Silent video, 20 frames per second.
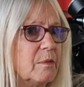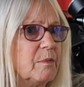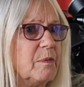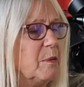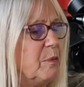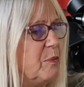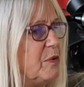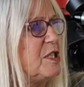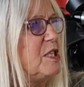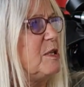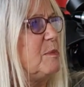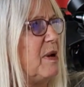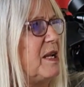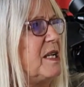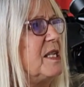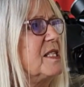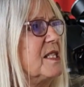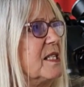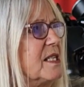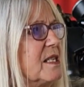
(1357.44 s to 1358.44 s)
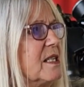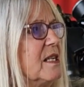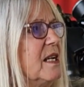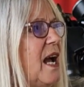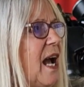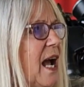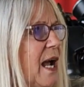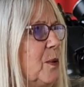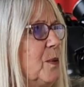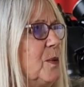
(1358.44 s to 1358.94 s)
pretty basic
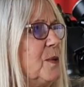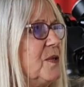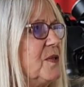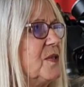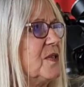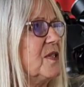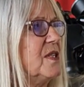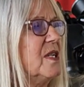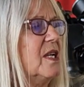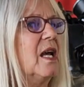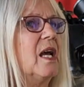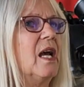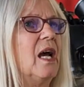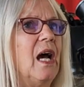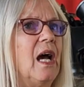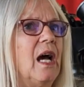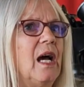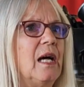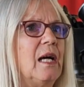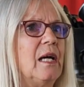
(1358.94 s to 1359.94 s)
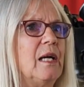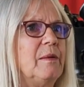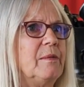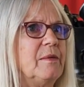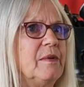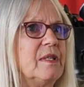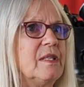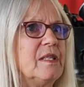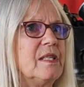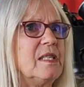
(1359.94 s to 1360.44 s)
house,
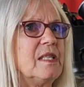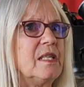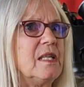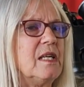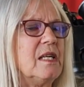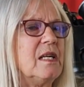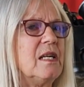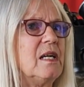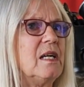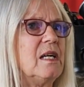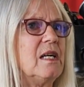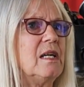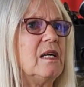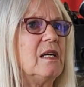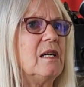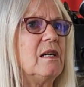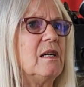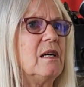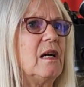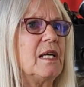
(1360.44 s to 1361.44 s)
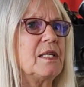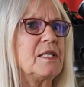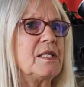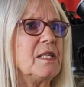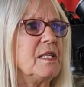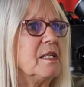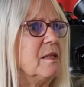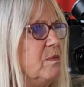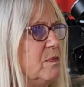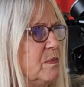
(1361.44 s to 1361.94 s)
and as
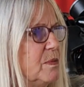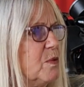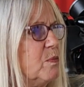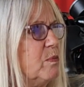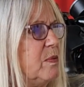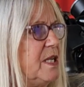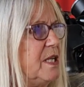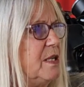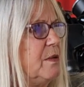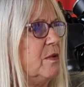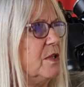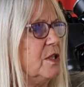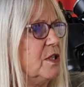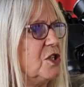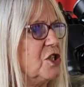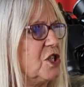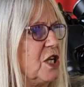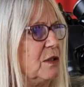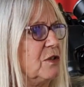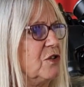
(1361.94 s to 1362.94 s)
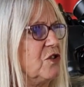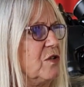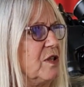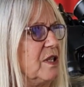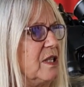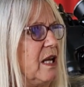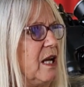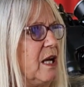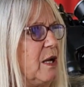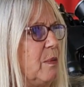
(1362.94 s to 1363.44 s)
I was sheltering
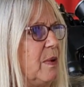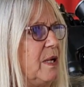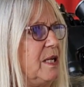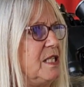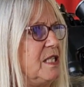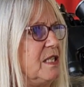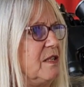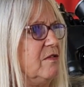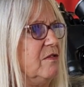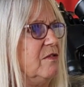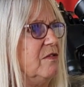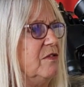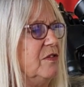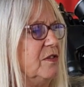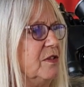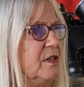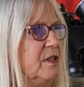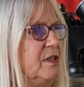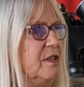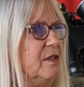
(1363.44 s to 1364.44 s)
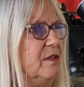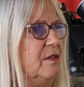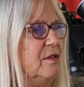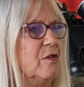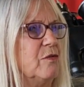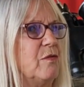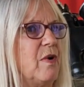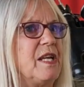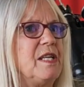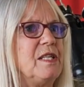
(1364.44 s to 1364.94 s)
there, waiting for the
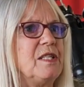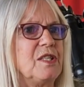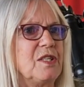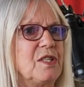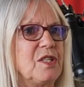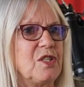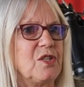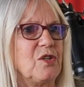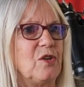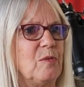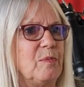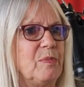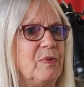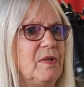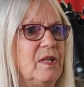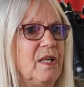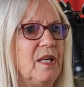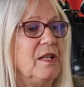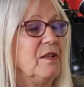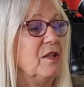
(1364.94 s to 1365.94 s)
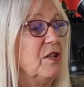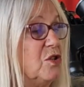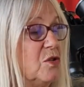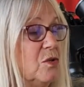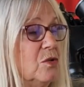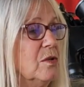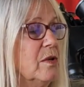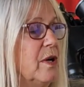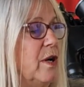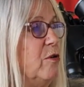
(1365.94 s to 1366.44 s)
rain to stop, the
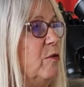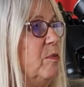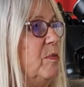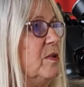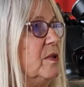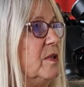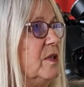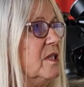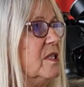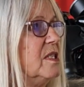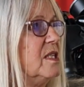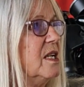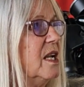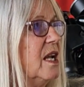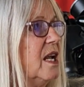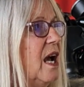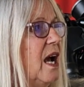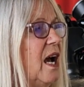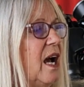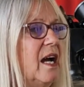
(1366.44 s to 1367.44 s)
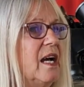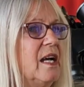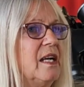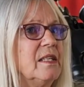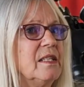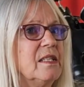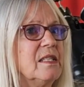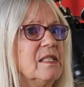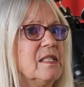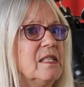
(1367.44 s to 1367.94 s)
door opened
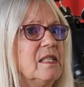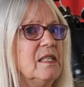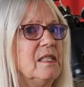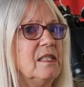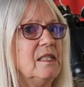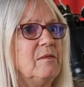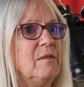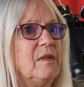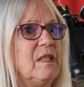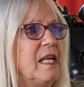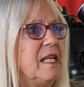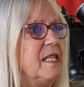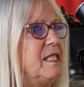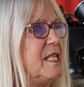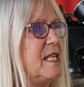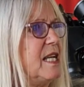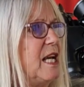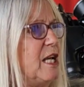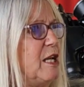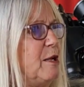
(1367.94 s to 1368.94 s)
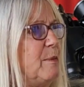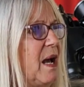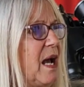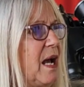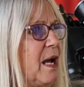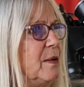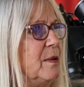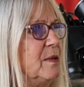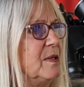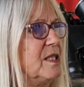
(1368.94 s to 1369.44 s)
and a lady came
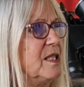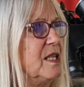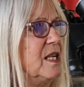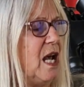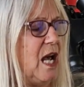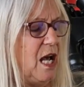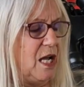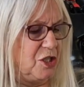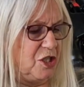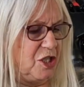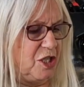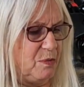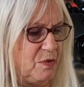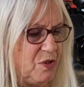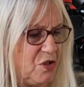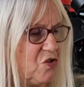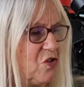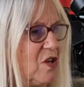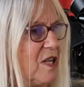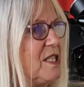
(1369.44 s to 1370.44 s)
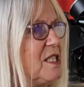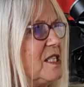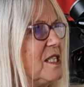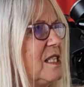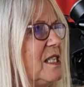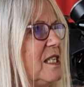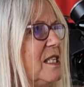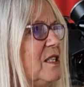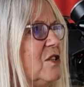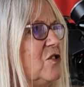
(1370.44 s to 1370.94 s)
out, and she was dressed
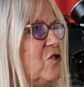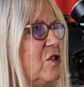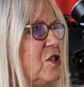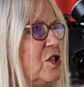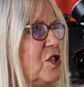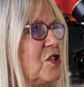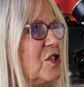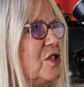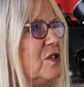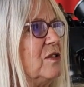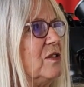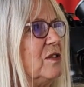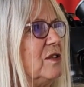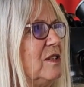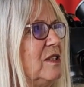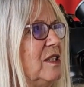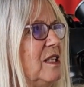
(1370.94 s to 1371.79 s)
in traditional